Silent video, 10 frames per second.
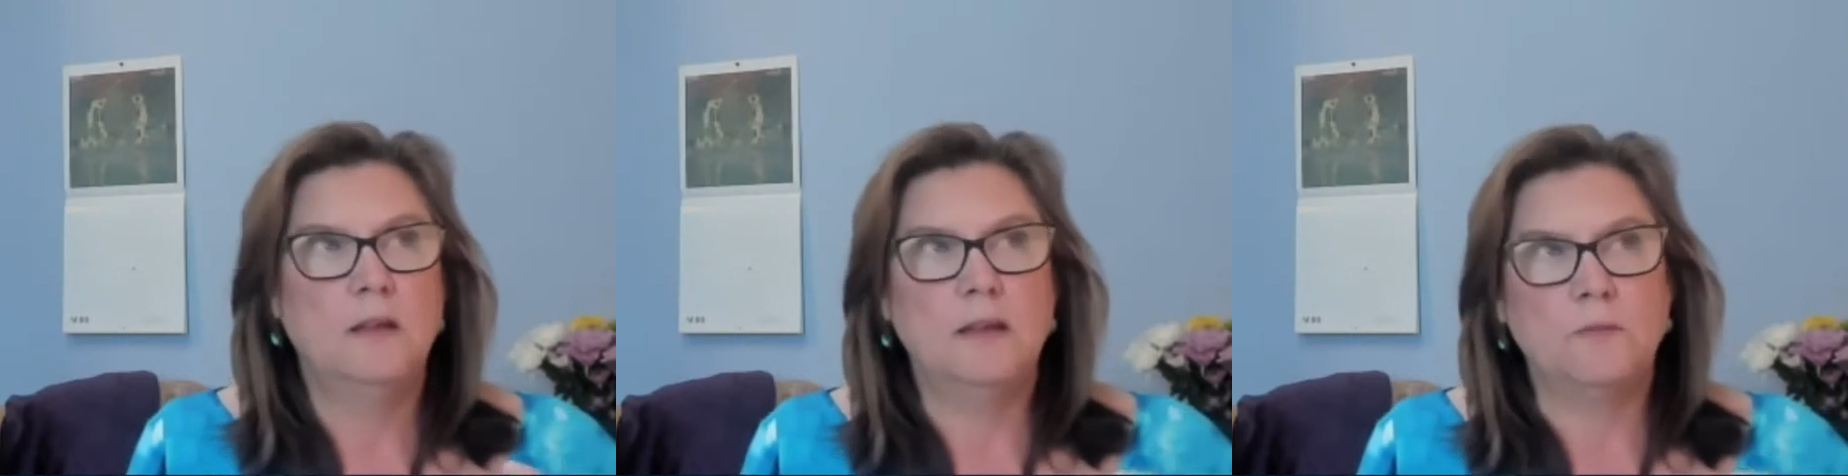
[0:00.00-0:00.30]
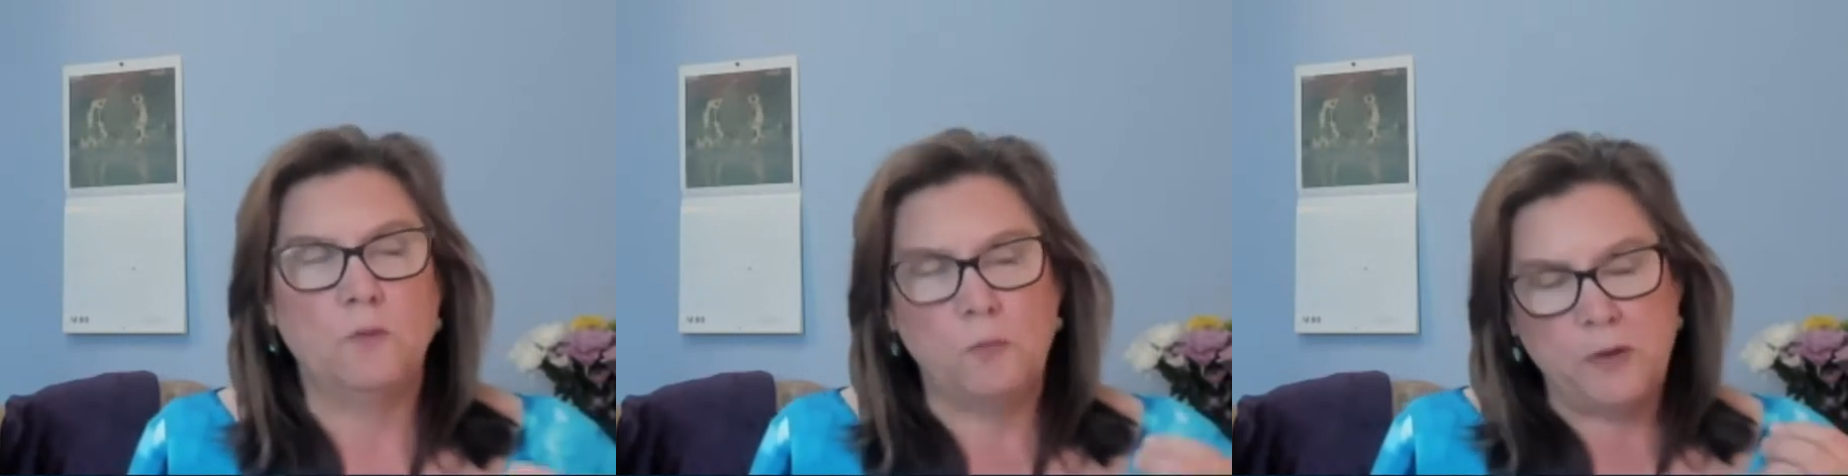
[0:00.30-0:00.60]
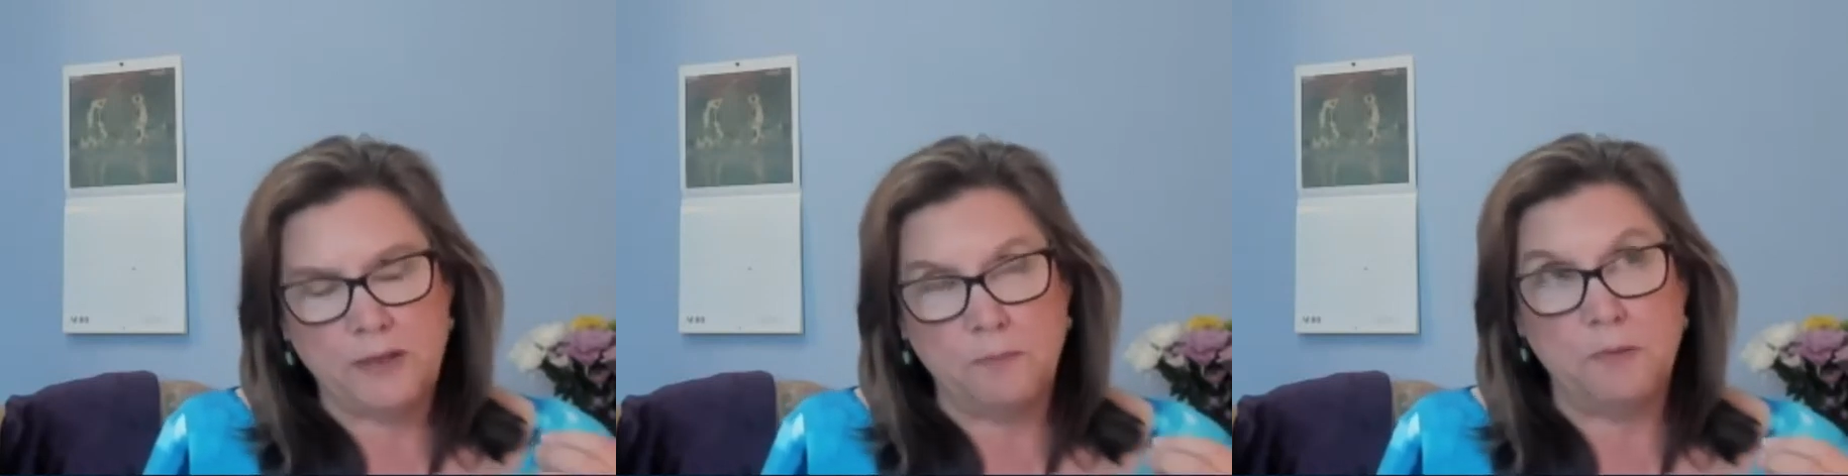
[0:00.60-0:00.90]
When we
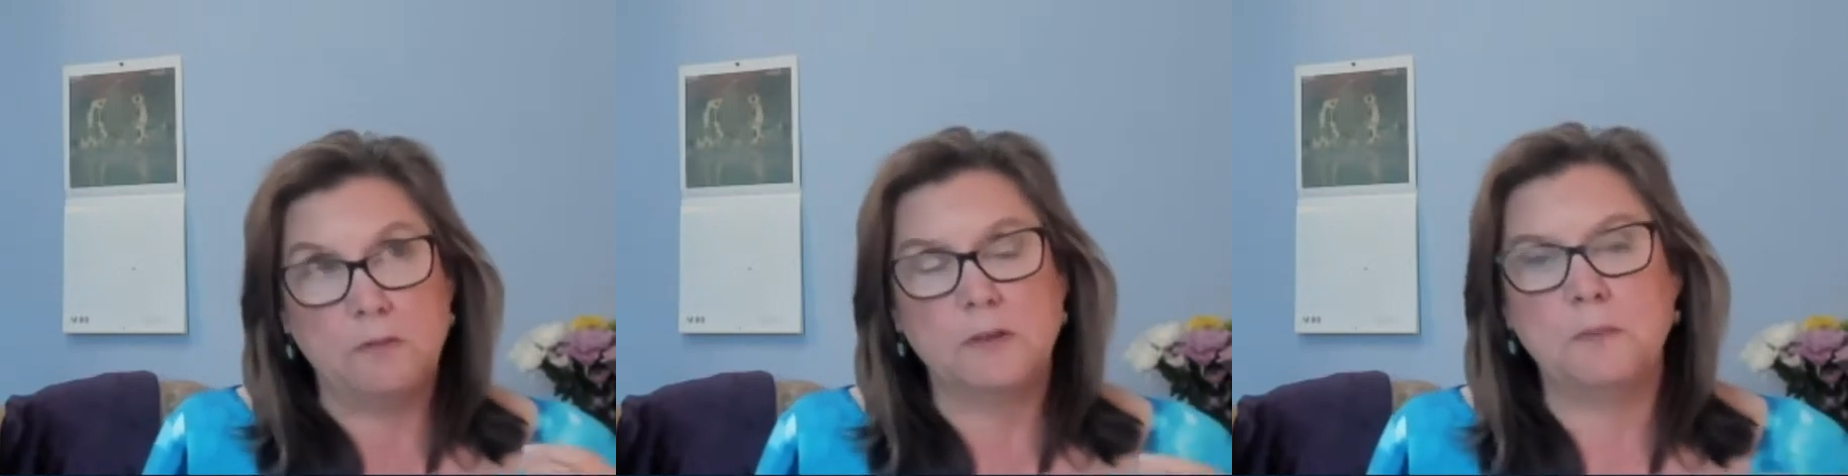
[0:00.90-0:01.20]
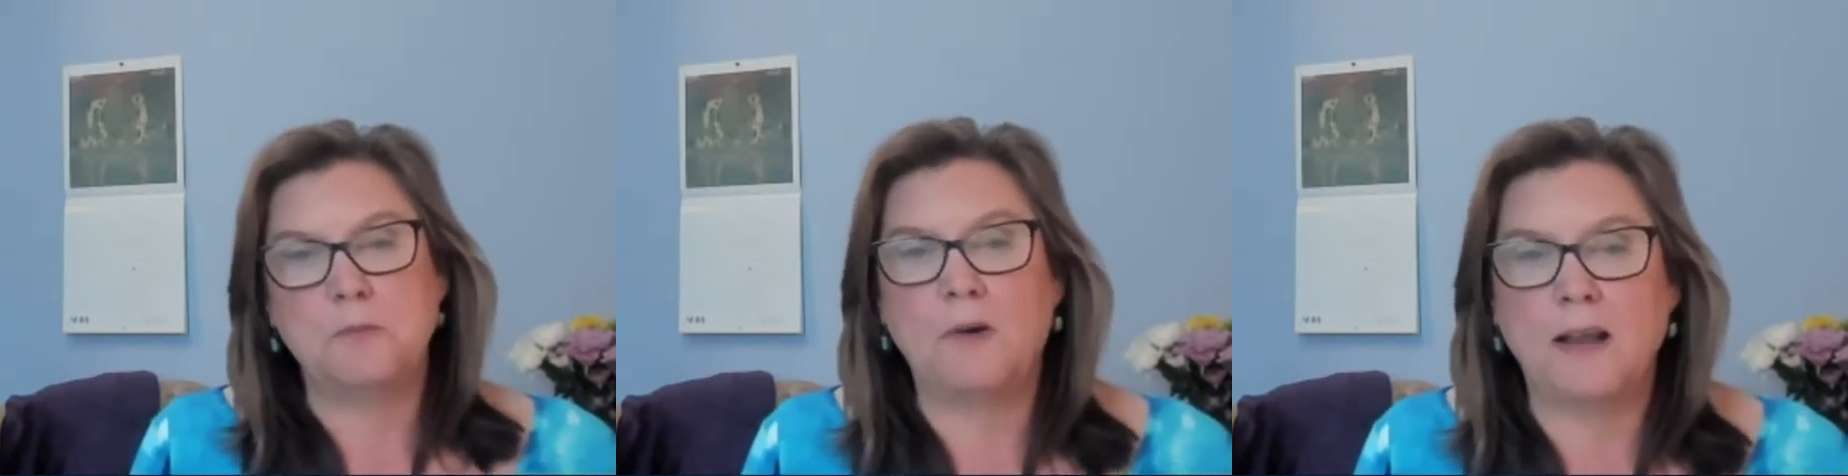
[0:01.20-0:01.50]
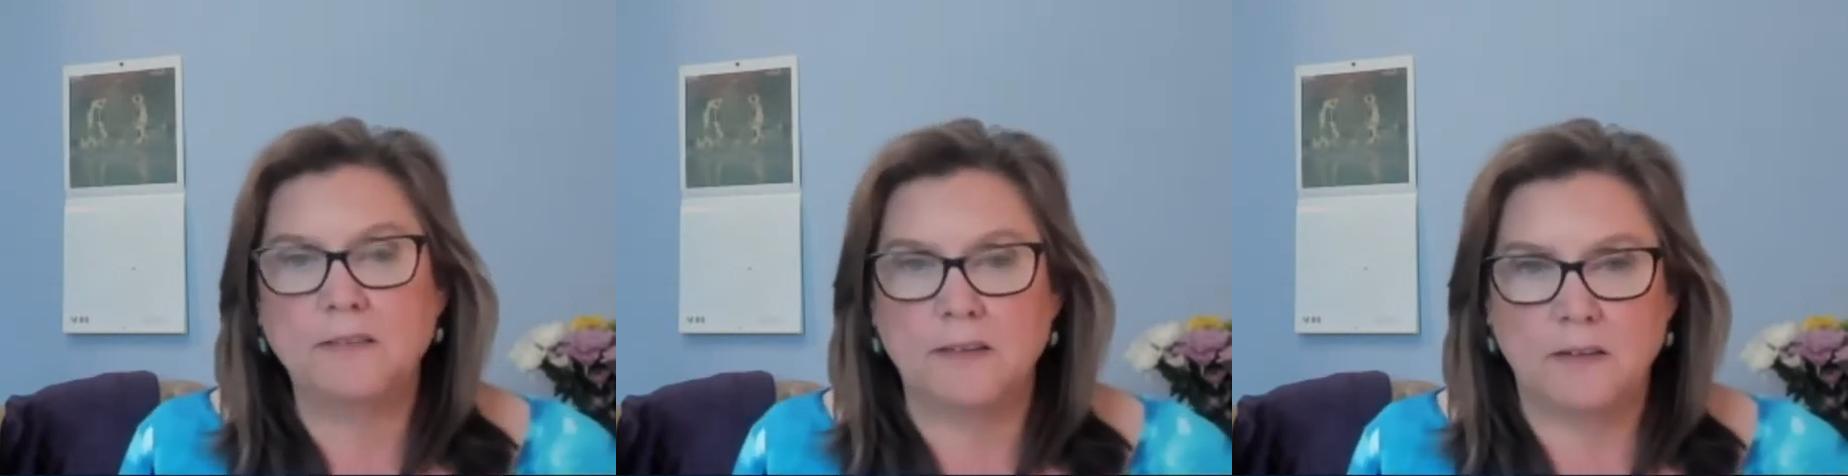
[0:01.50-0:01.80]
can be really
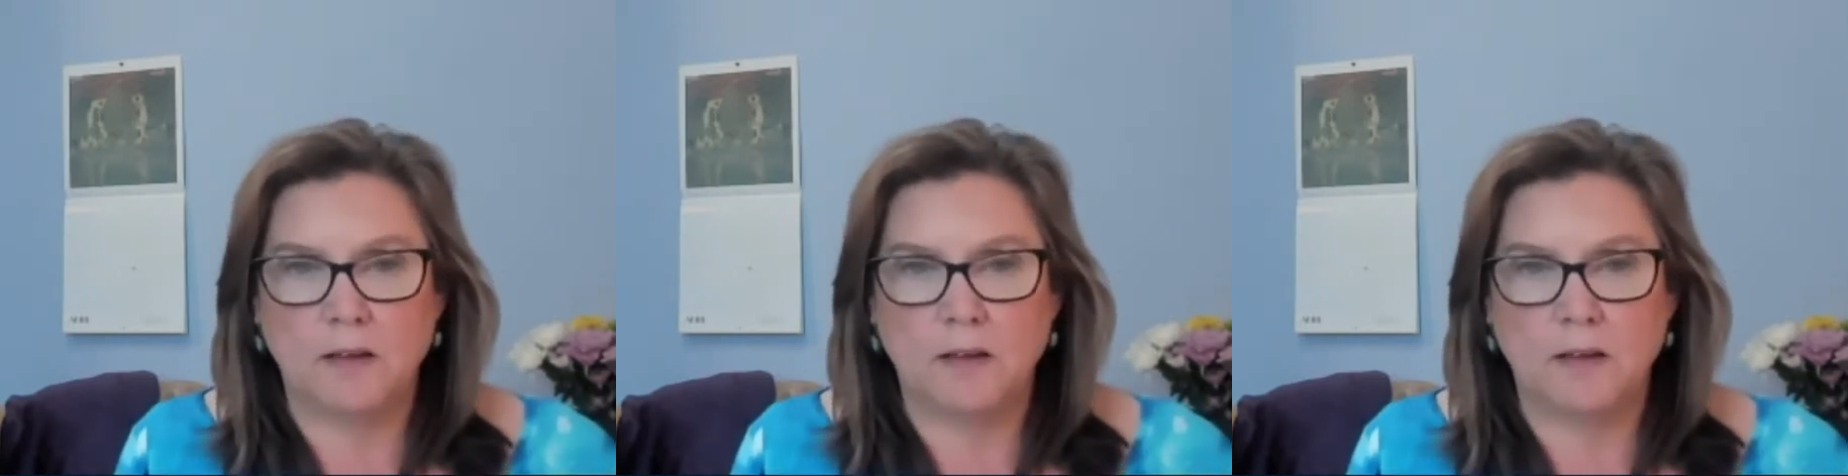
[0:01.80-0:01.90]
present